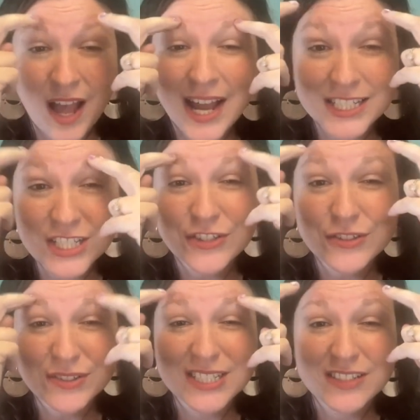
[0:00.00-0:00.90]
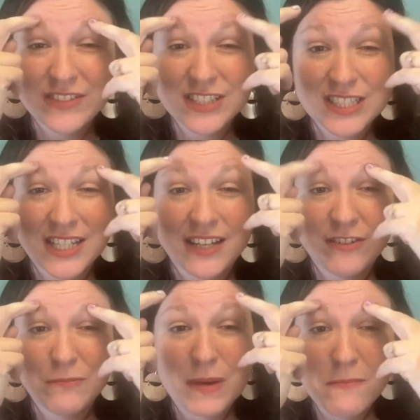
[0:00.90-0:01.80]
I choose to feel safe
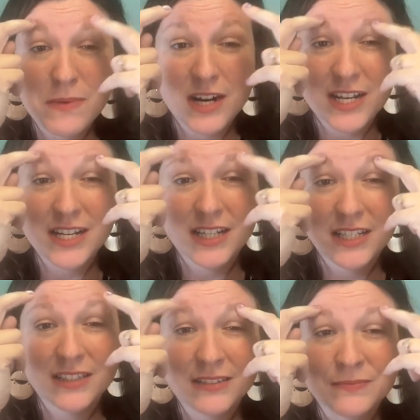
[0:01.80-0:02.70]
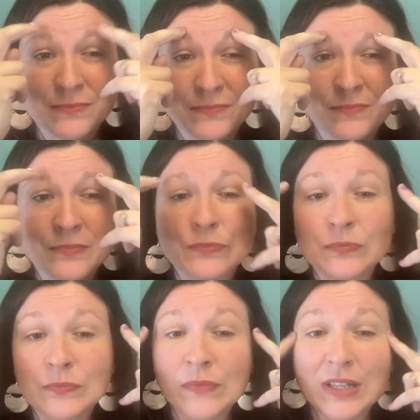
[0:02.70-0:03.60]
in my body.
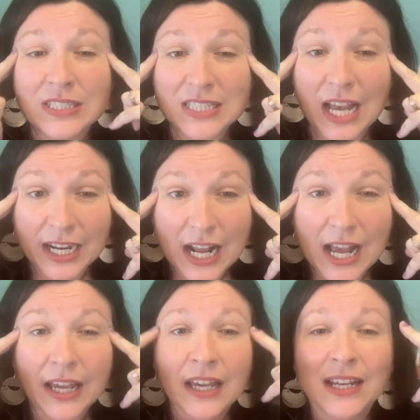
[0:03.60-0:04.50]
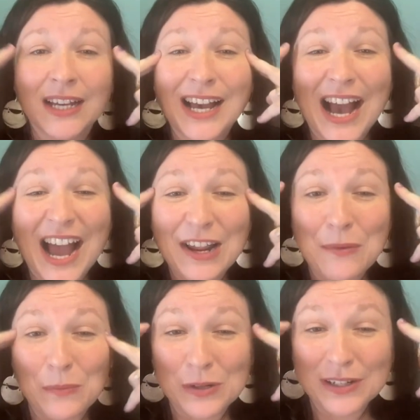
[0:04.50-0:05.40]
Side eye. I
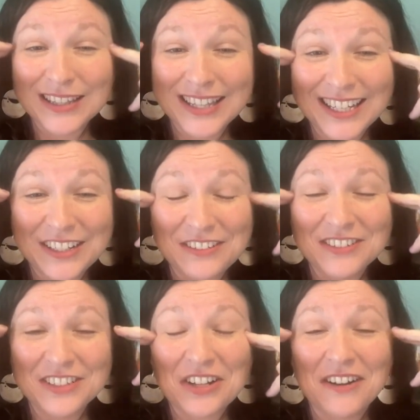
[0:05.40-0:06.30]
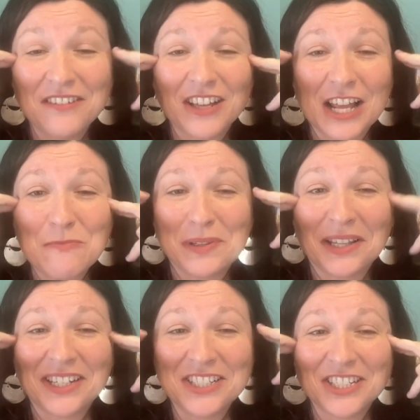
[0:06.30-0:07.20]
am worthy of love and
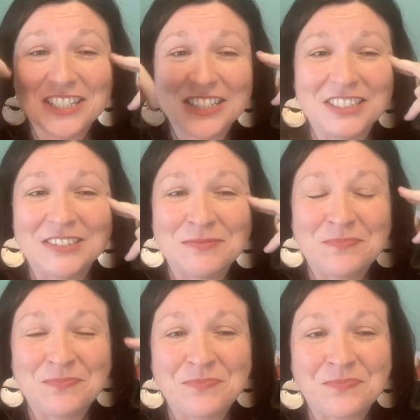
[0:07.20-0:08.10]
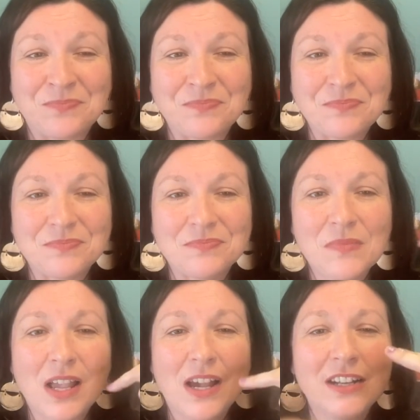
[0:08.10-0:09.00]
pleasure.
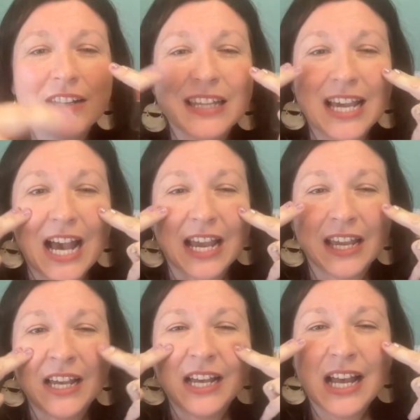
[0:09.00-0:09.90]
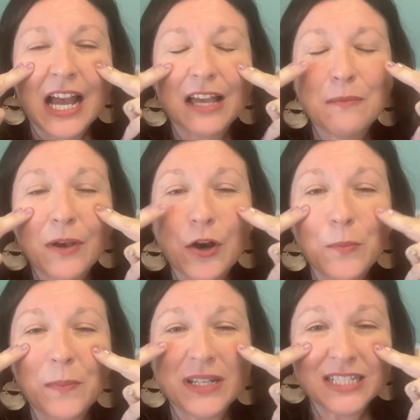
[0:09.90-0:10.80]
Under the eye, I'm
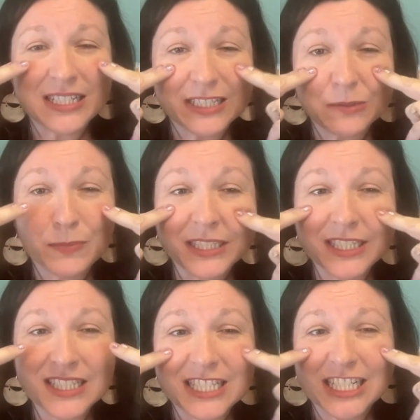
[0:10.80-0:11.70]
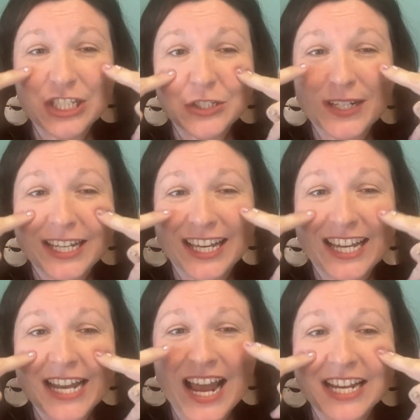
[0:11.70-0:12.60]
open to experiencing joy and
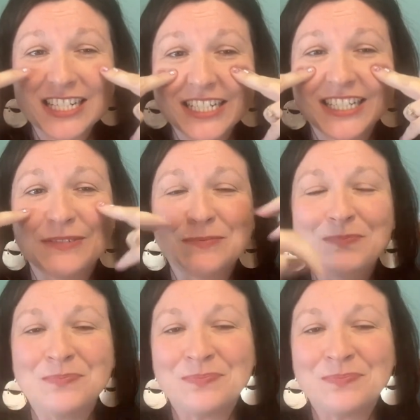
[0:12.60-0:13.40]
connection.